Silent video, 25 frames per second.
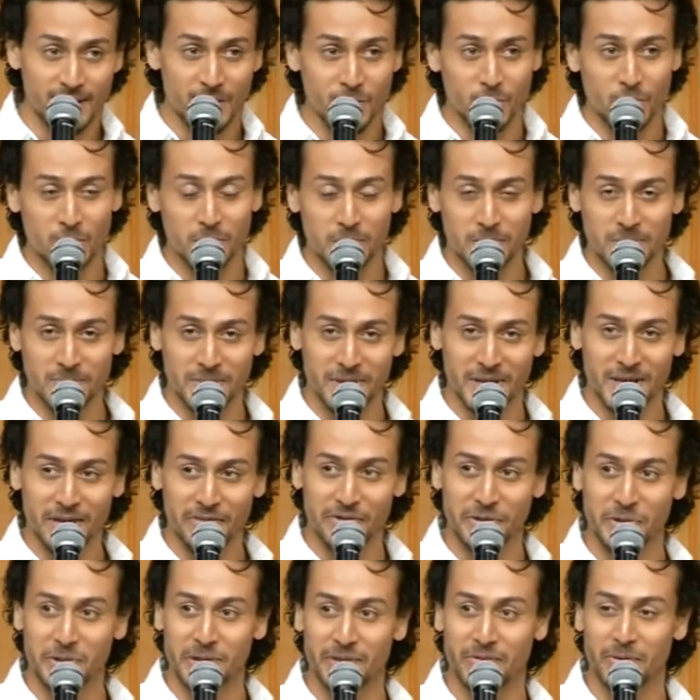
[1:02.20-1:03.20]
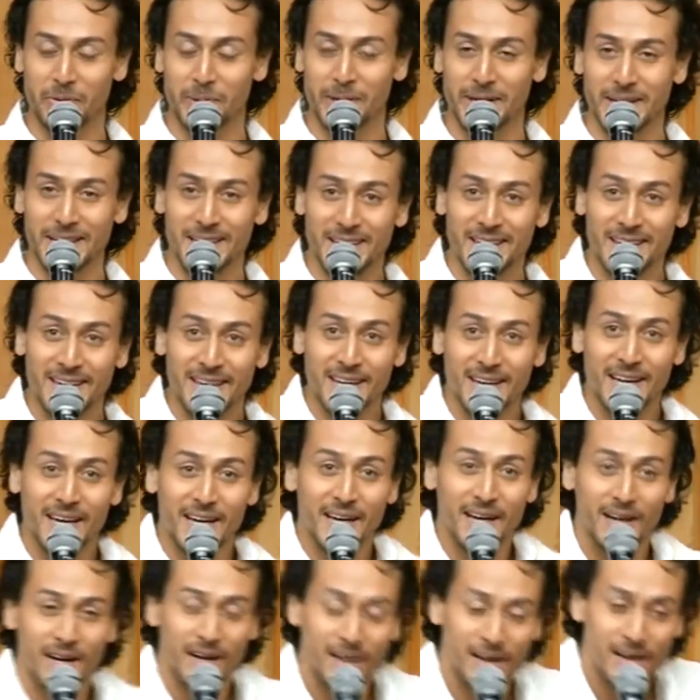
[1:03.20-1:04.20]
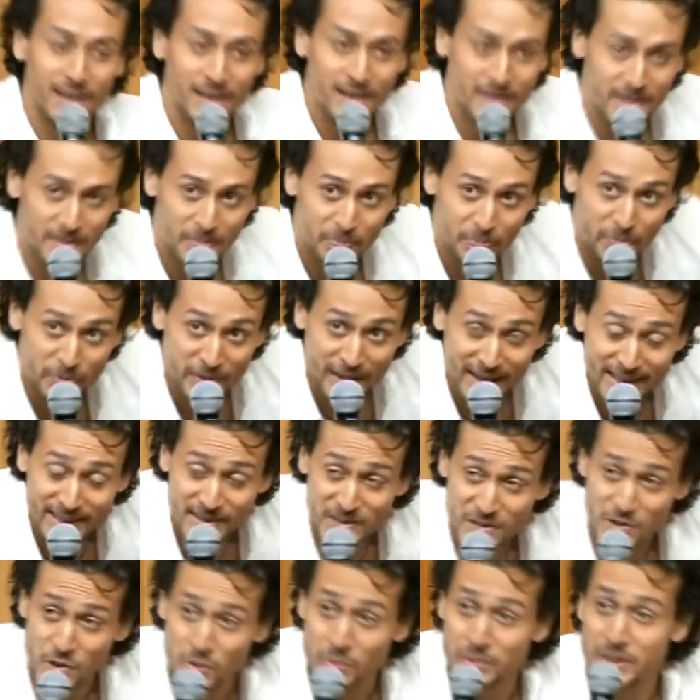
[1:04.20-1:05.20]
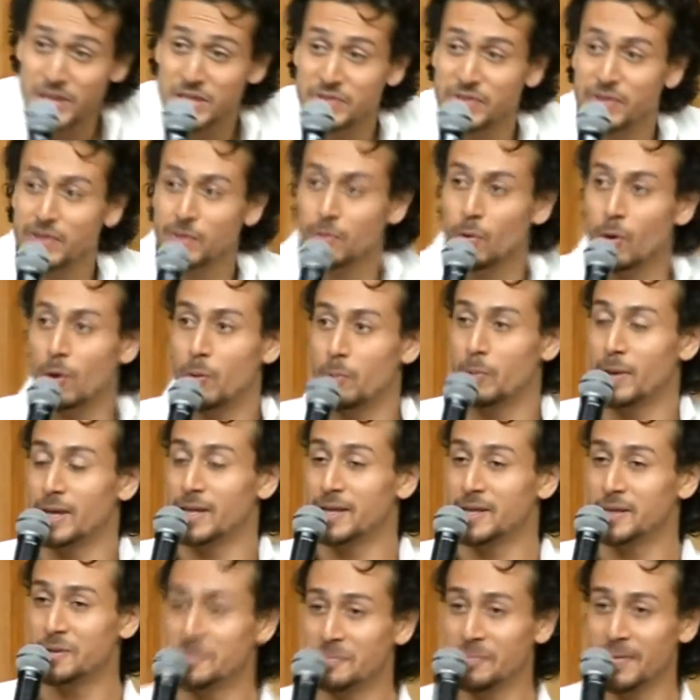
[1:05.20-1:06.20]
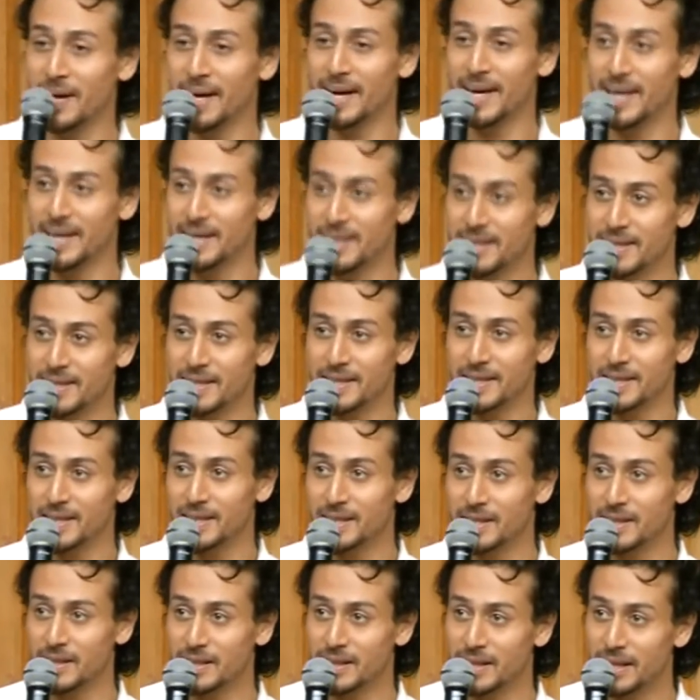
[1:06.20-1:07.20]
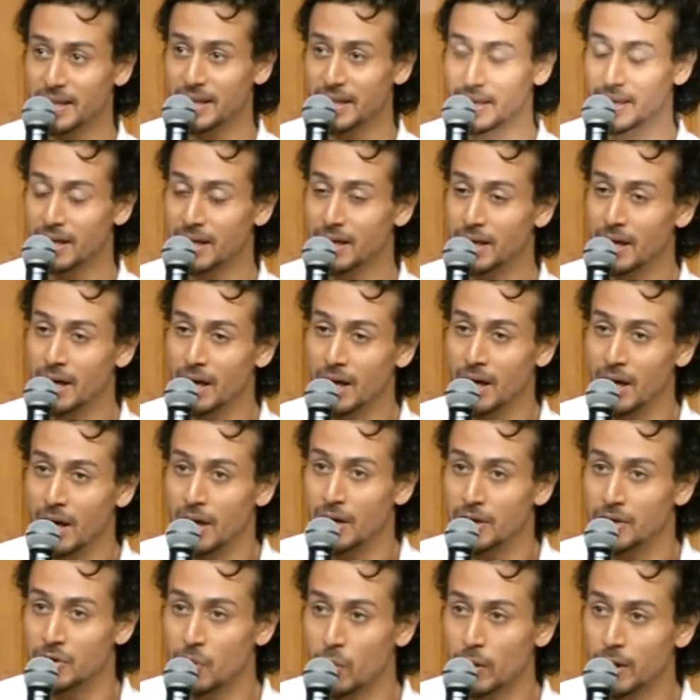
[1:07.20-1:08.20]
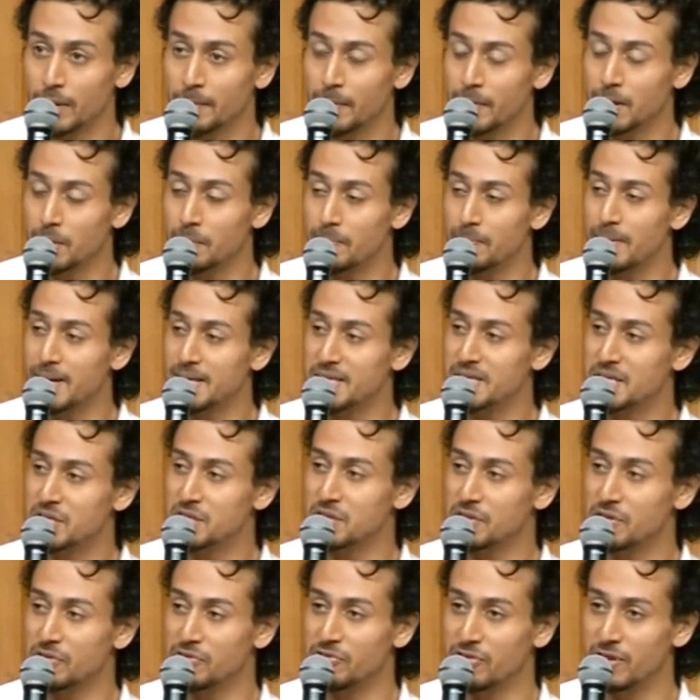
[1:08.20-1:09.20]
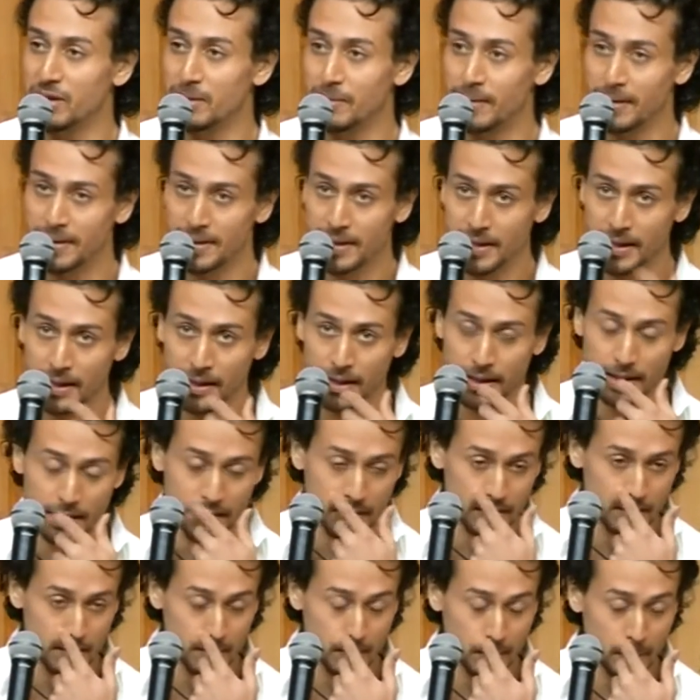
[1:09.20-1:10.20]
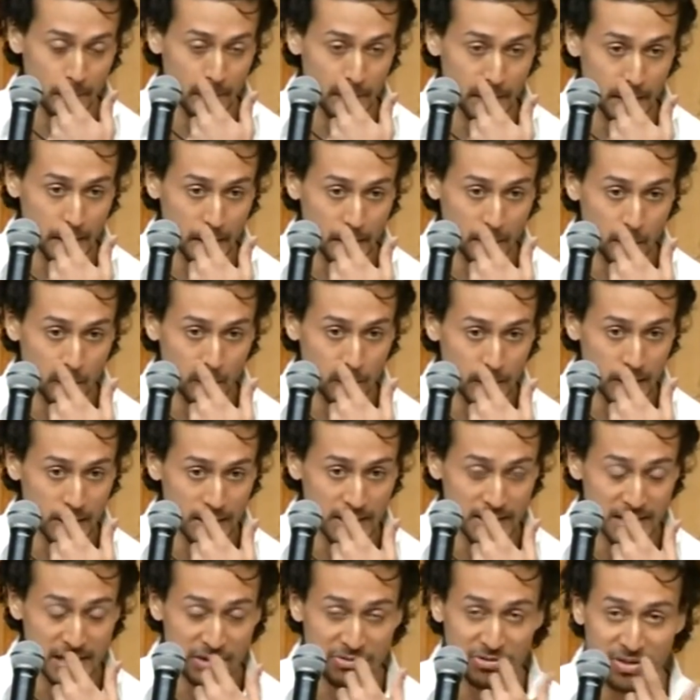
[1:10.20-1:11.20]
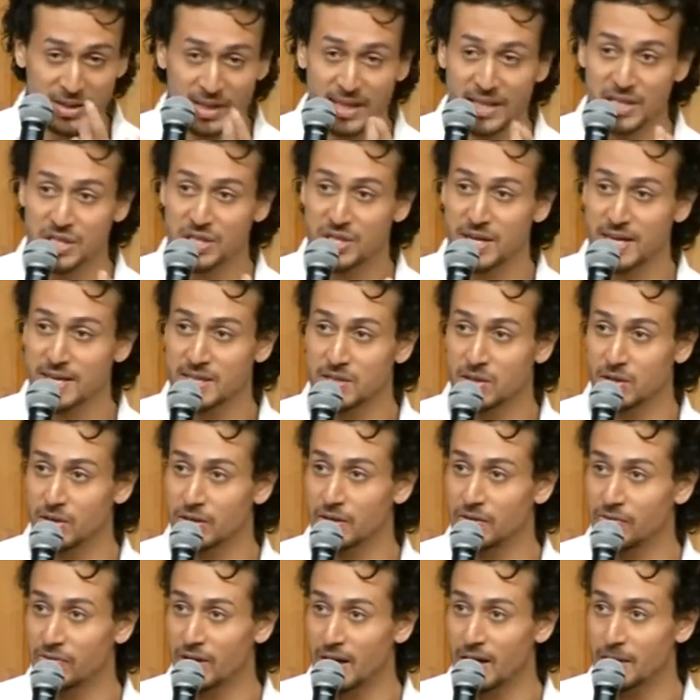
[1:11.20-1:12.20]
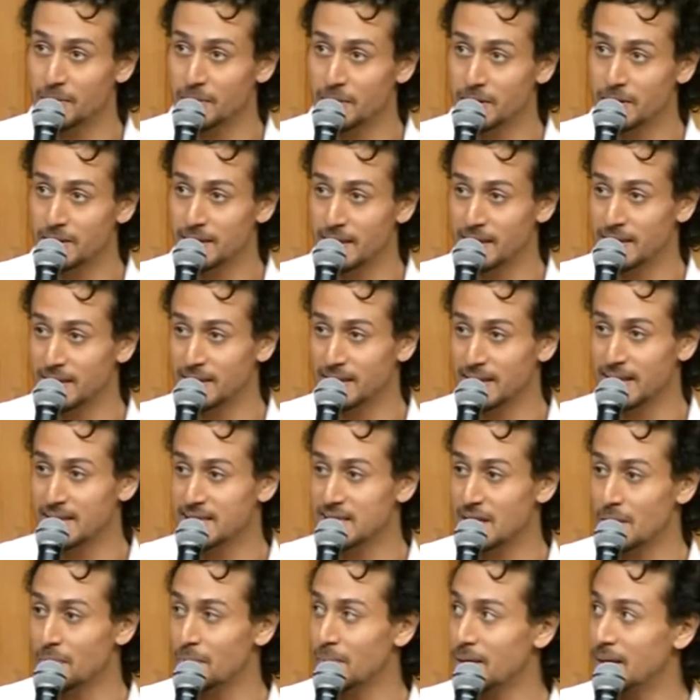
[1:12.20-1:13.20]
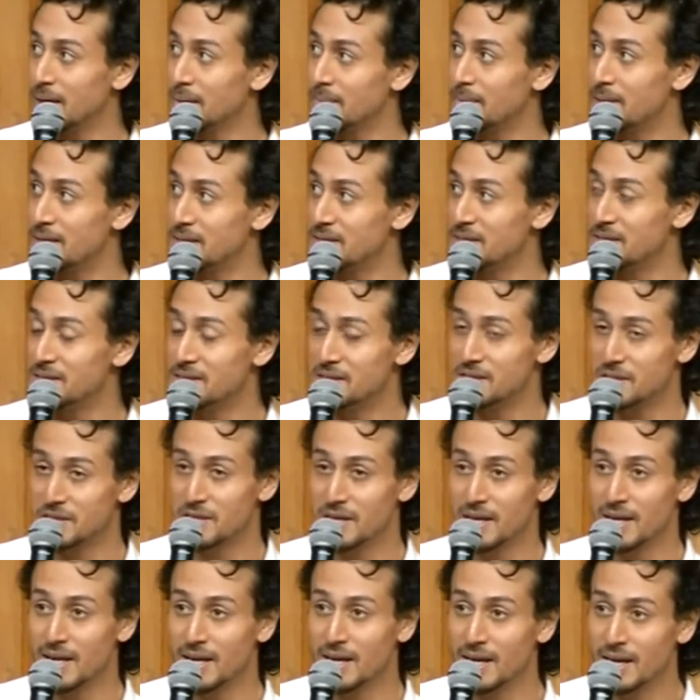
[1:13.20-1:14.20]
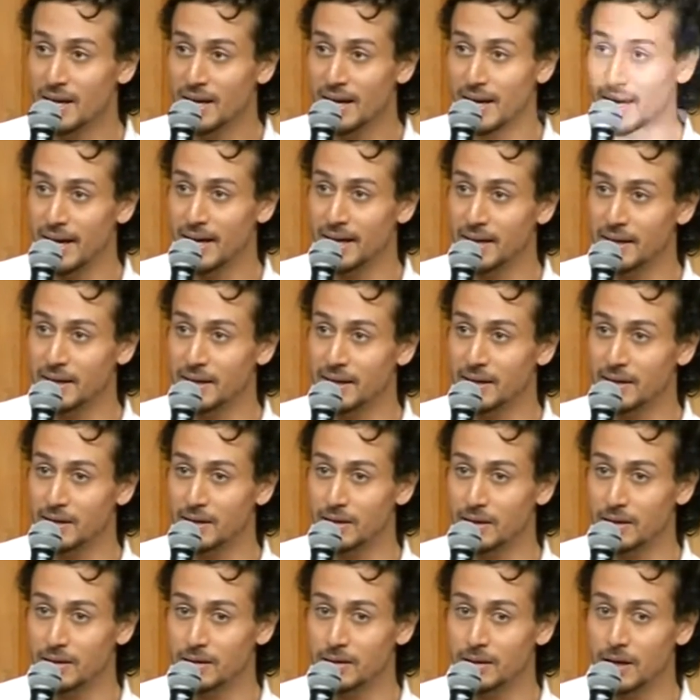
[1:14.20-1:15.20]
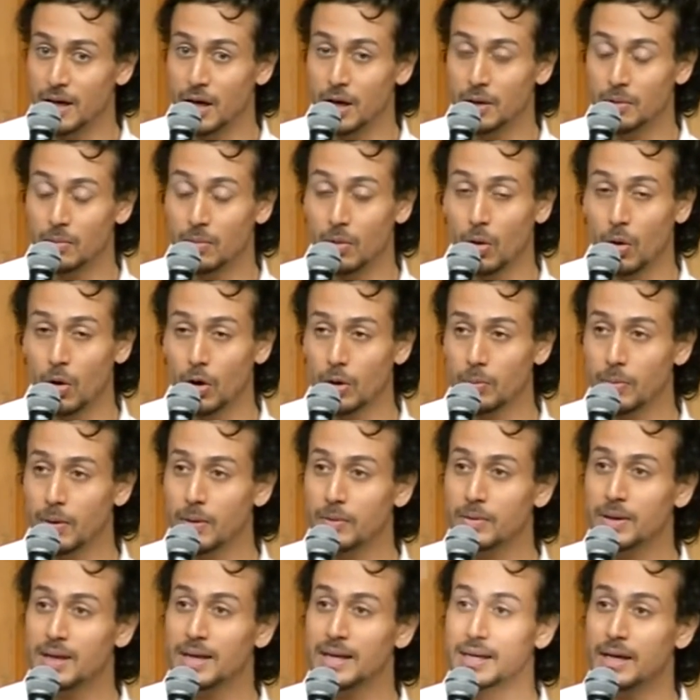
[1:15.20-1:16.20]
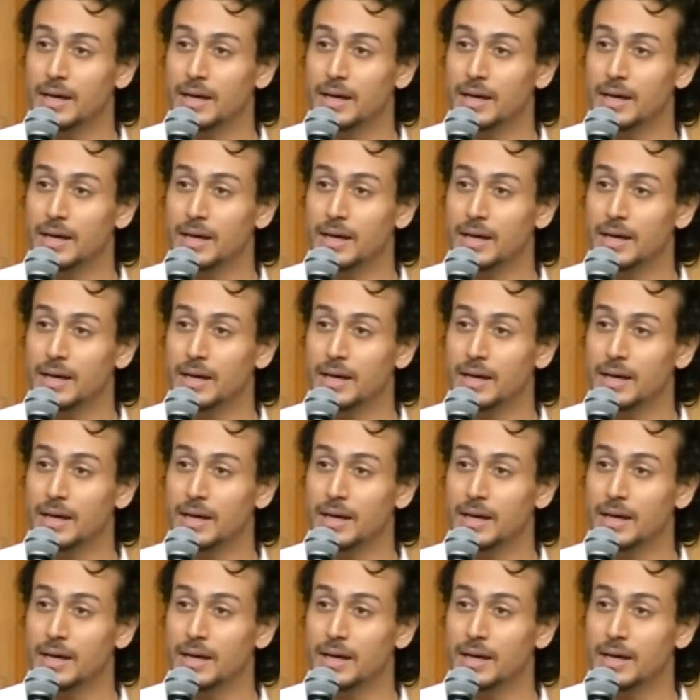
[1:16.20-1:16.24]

Hello, good afternoon everybody. Thank you so much for the warm welcome, and talking about the message of the film, I think we definitely stress on environment. I think that's our main message, and all about